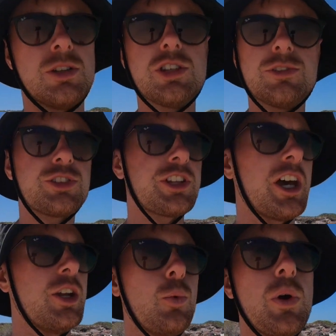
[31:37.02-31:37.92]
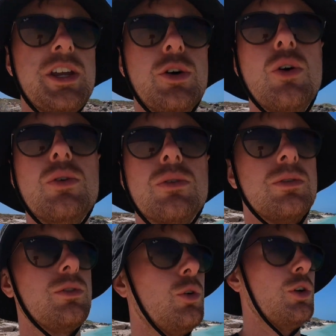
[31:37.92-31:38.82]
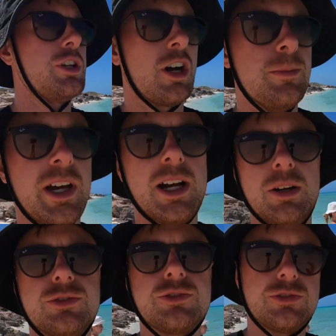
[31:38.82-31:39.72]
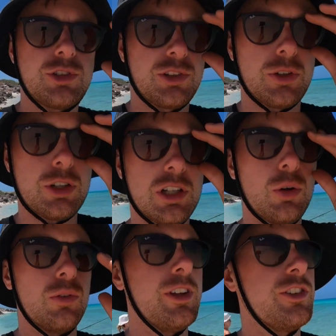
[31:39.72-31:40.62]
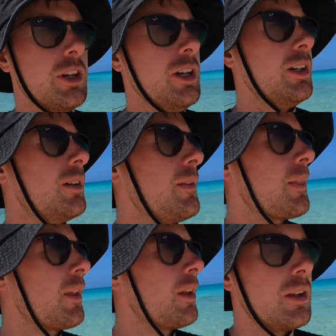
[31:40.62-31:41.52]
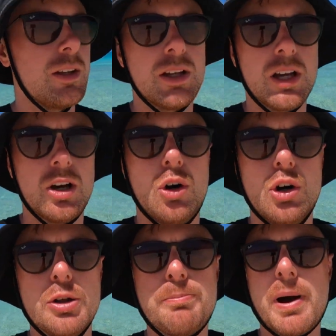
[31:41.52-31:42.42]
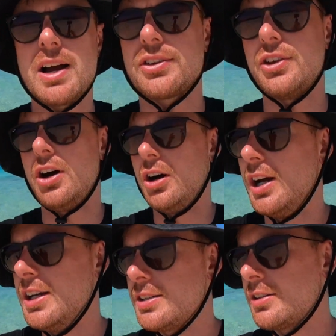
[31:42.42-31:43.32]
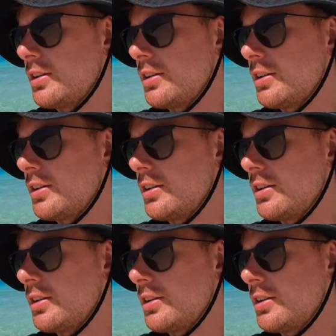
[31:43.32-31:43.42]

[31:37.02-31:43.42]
So if you're staying at Whitnall, or you come down just for a little visit, on the back side,